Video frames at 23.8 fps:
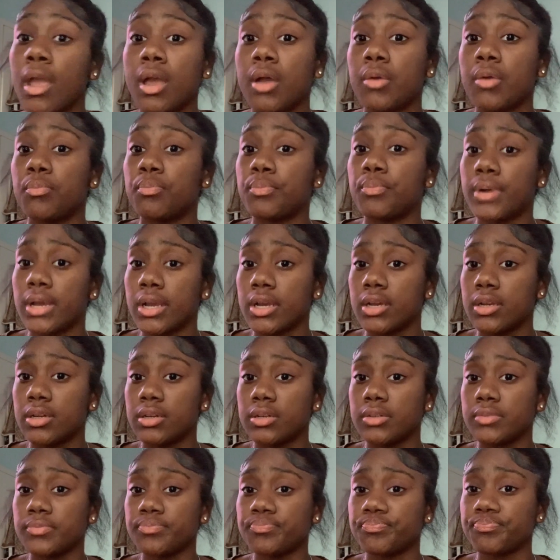but
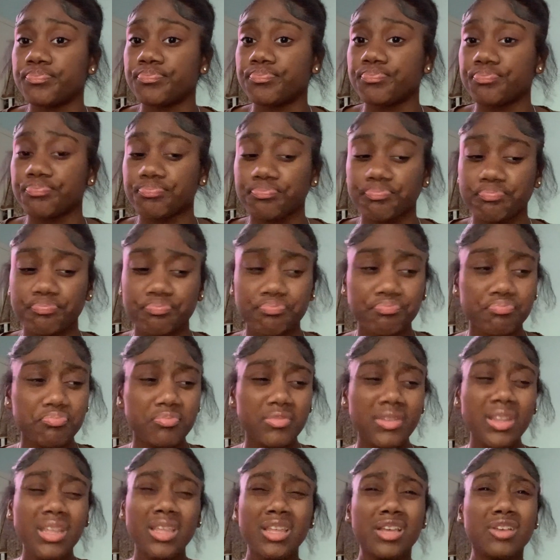um
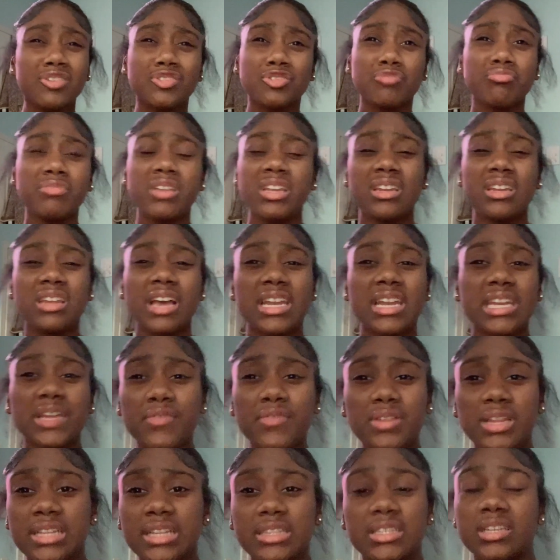yeah so me i never
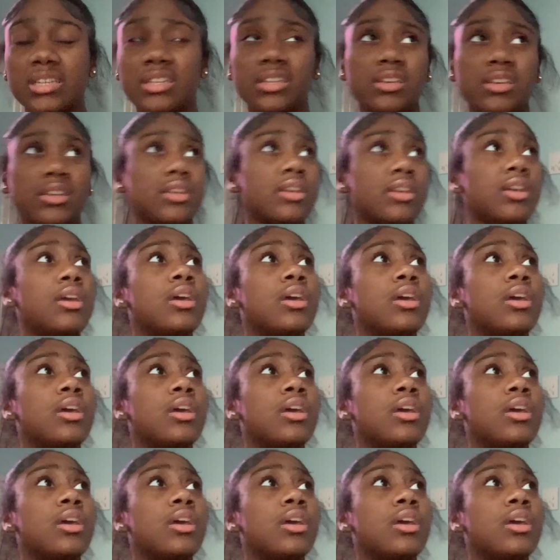liked idiot